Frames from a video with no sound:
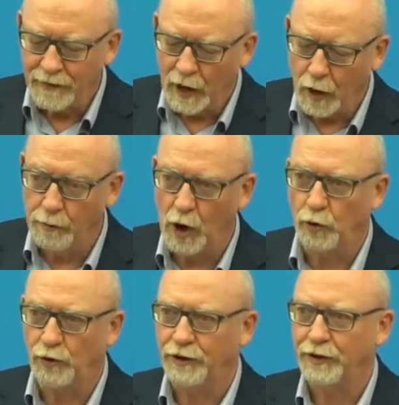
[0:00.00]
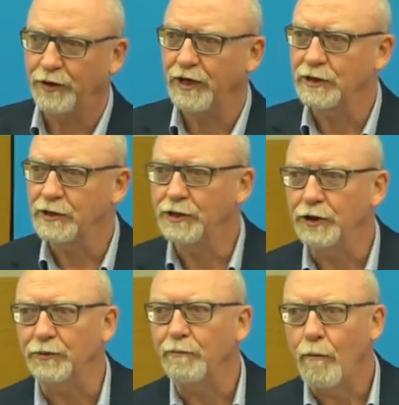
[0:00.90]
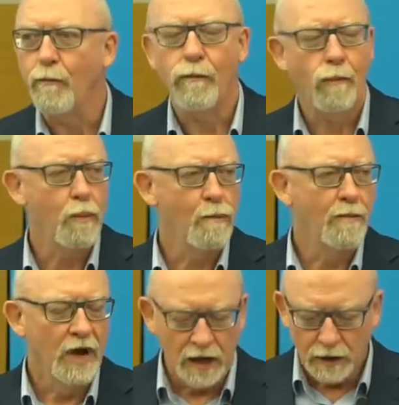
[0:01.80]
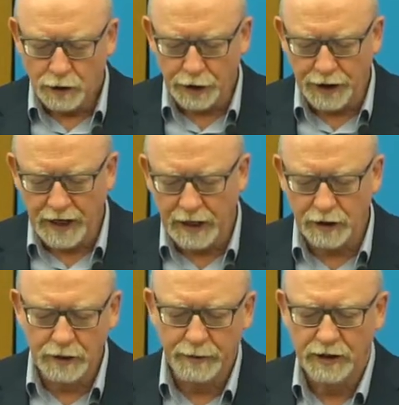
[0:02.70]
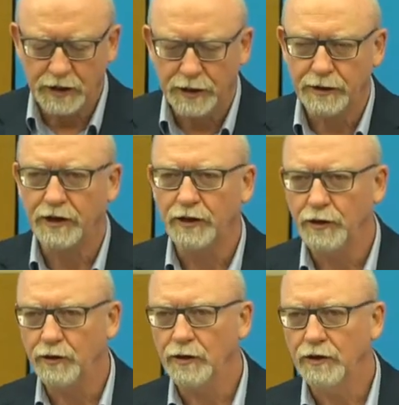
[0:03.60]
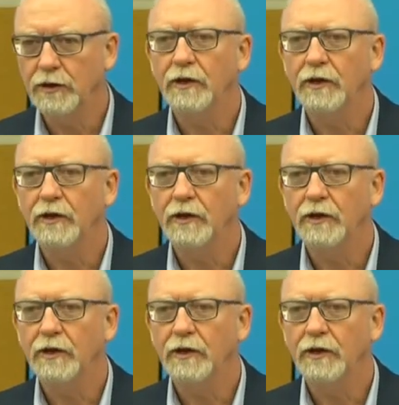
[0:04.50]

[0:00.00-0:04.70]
bold thing to do. So you need to be certain that you're